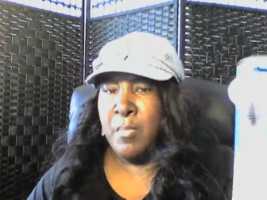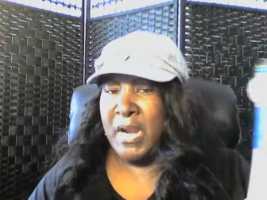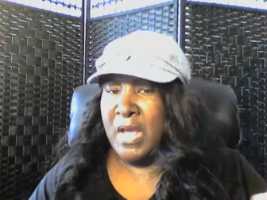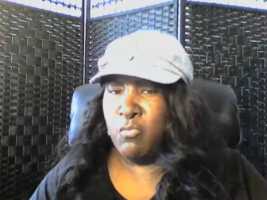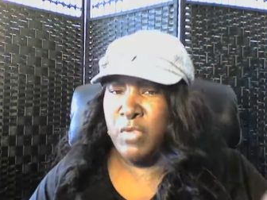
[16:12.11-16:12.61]
But
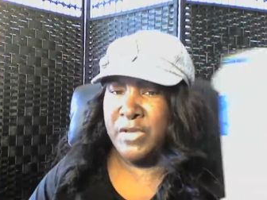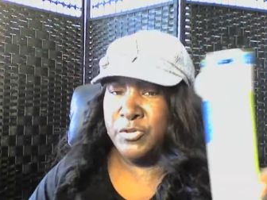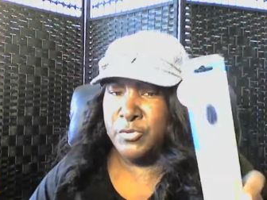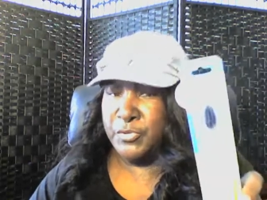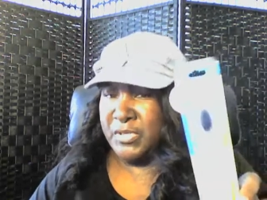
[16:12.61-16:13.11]
I, when I
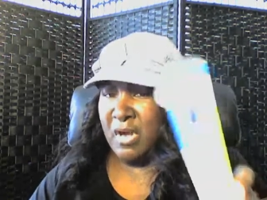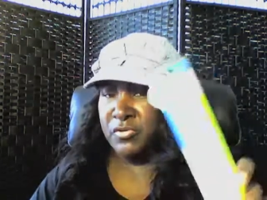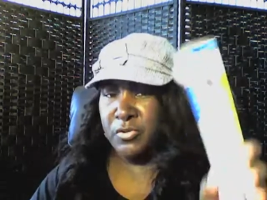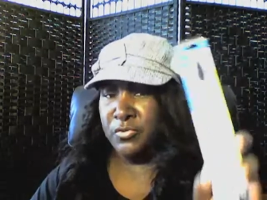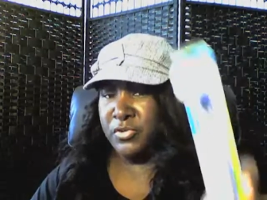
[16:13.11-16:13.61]
used it, I
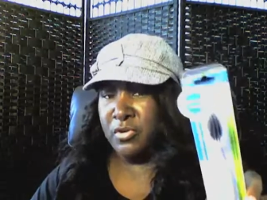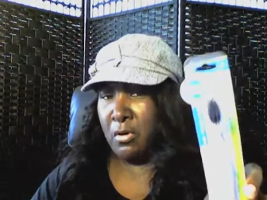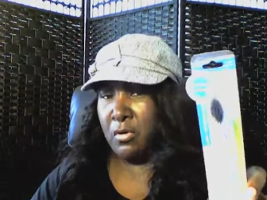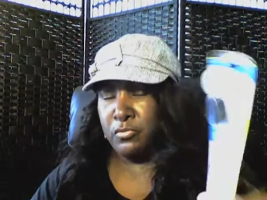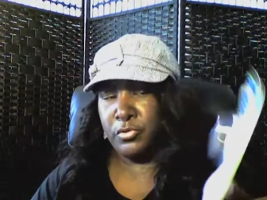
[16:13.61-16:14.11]
also used
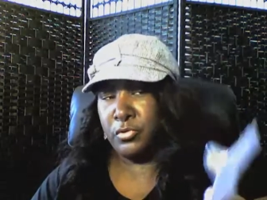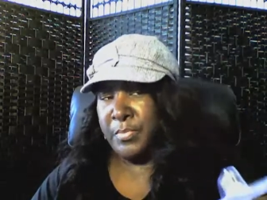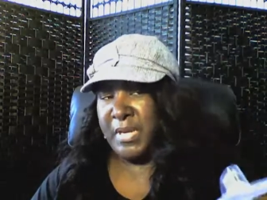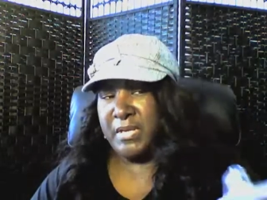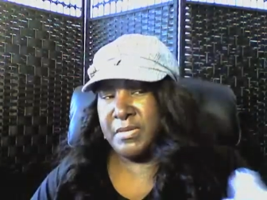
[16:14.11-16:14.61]
charcoal
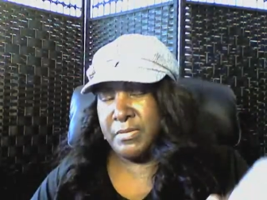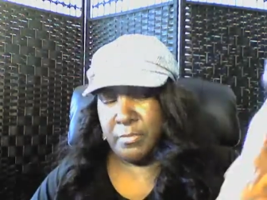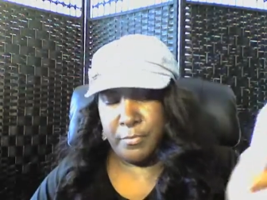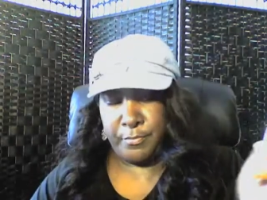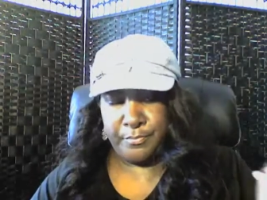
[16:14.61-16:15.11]
toothpaste,
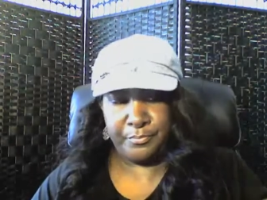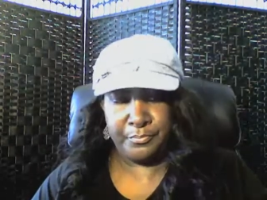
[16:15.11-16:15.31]
so